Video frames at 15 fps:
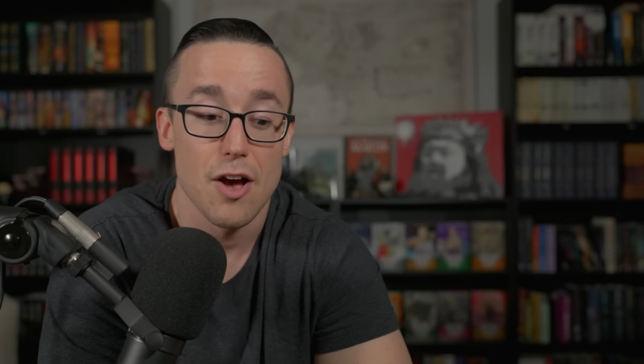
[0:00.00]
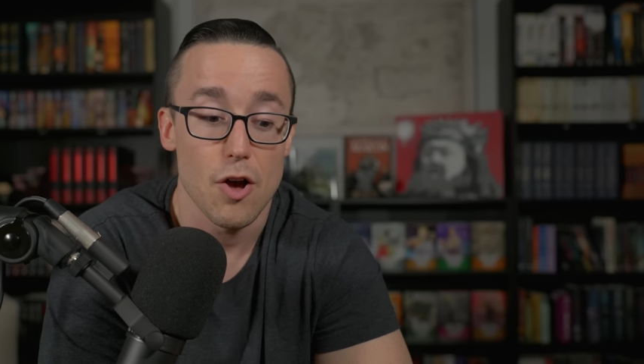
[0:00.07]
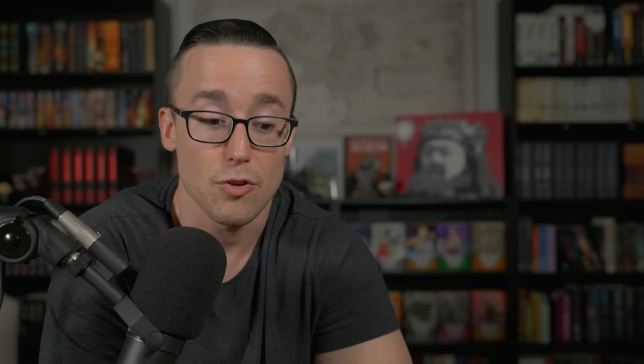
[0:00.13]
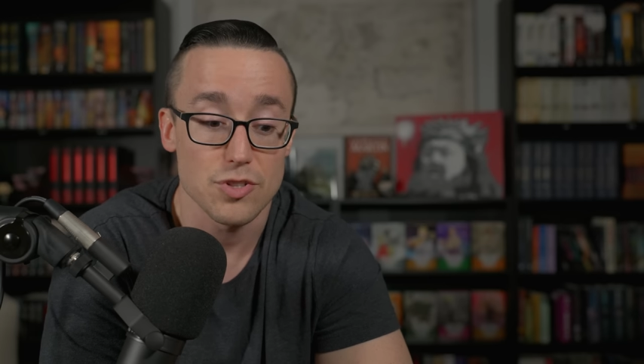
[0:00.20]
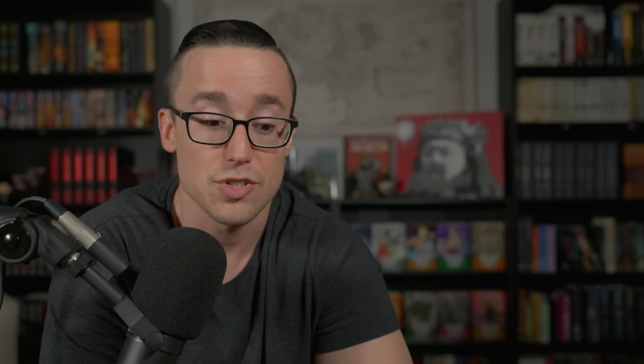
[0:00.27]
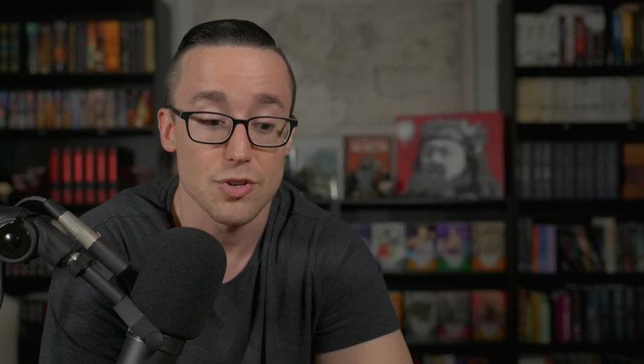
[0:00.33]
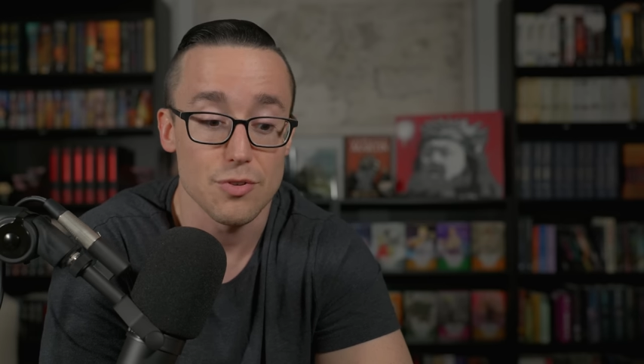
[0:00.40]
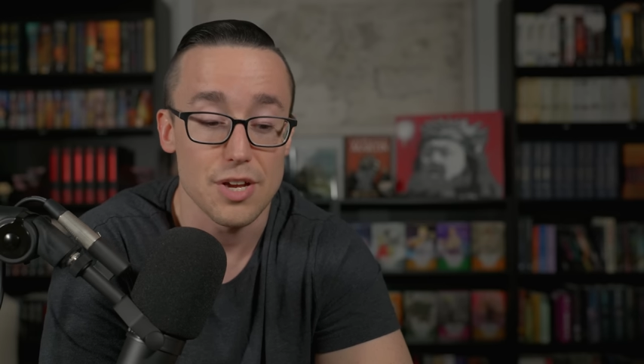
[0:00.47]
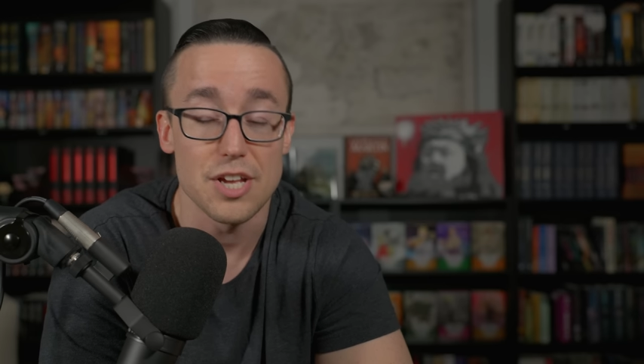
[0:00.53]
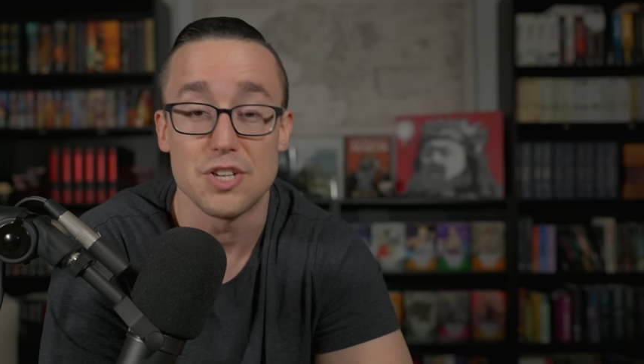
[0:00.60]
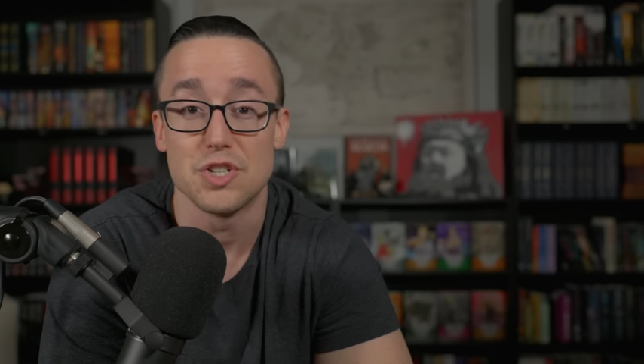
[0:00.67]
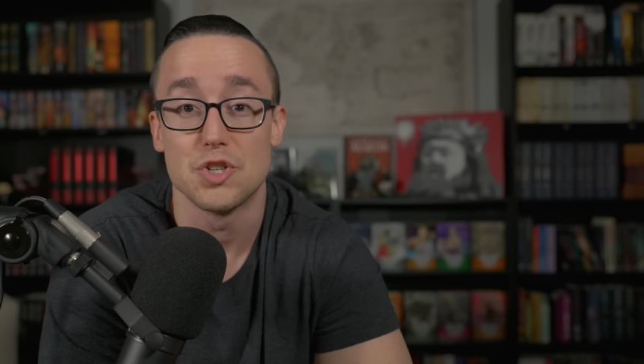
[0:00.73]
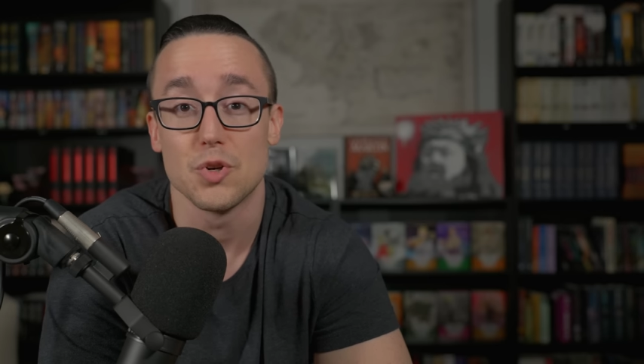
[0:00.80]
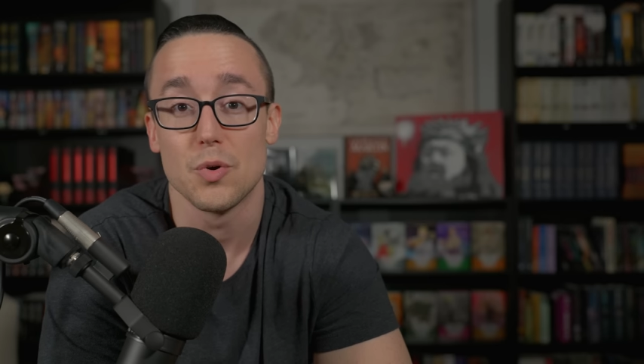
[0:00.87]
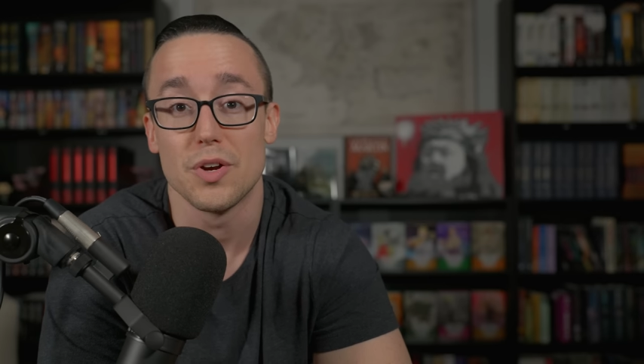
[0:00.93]
Also,
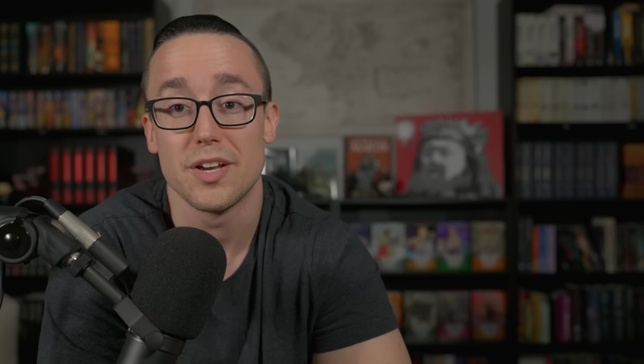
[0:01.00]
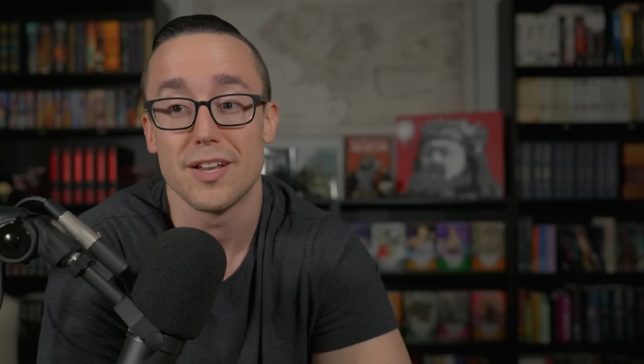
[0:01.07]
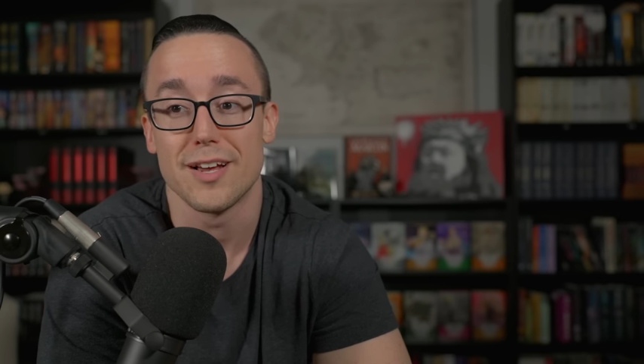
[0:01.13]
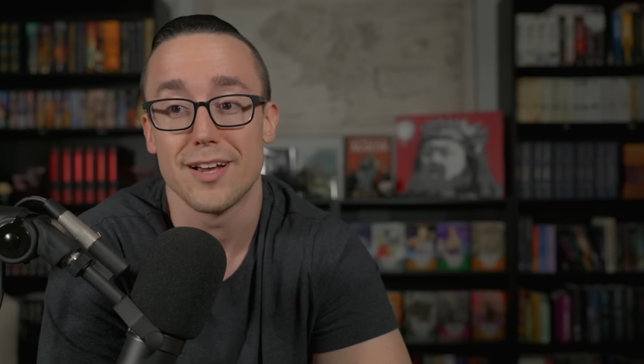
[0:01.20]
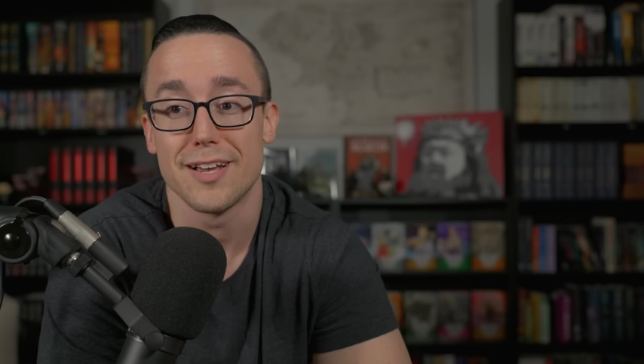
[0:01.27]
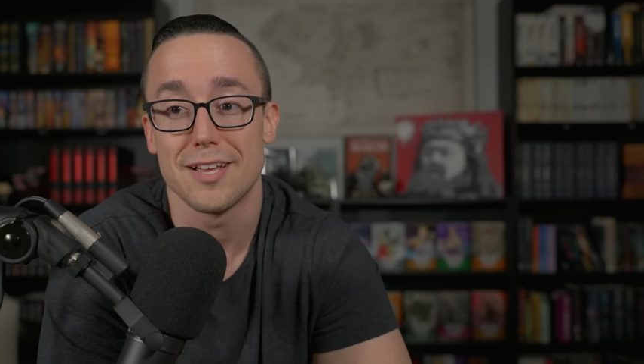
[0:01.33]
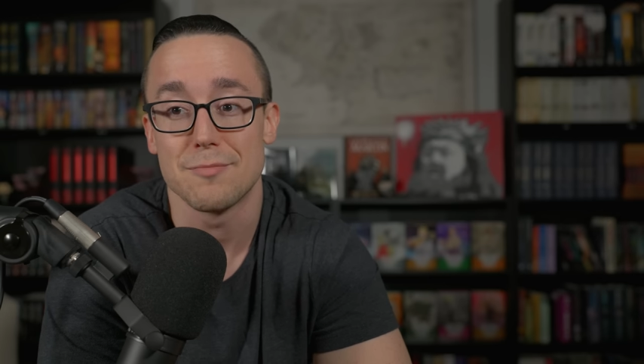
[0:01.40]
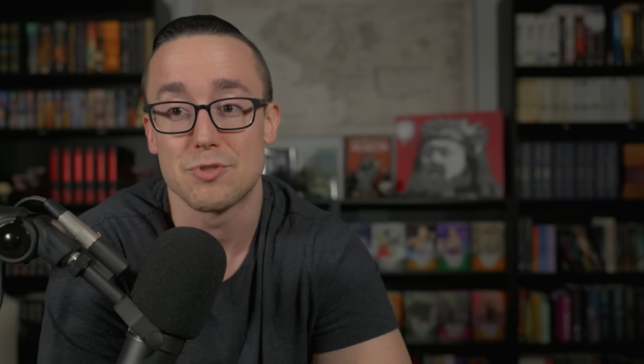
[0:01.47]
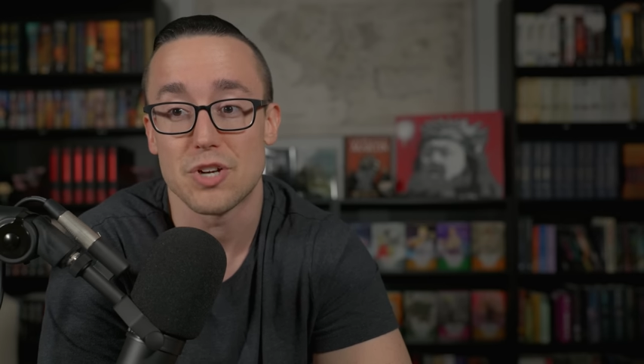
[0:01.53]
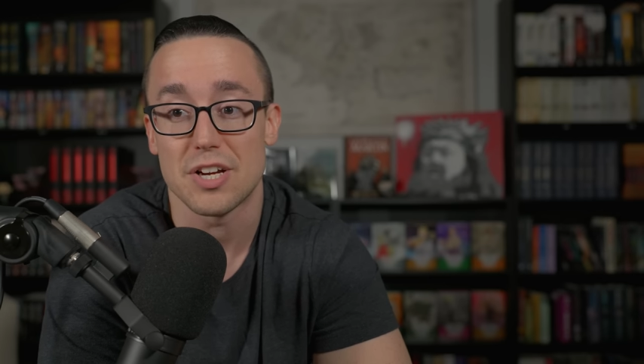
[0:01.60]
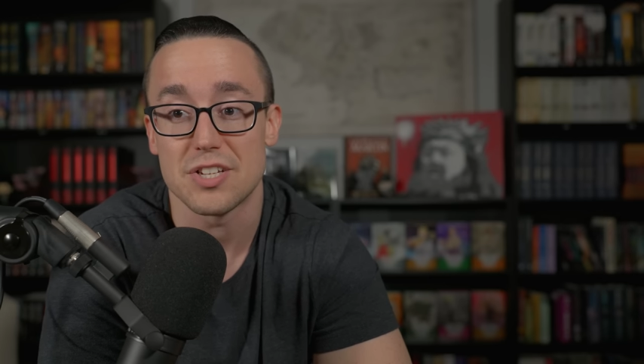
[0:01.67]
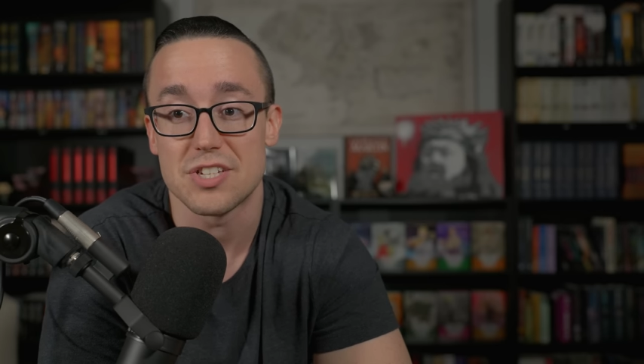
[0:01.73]
enjoyed him trying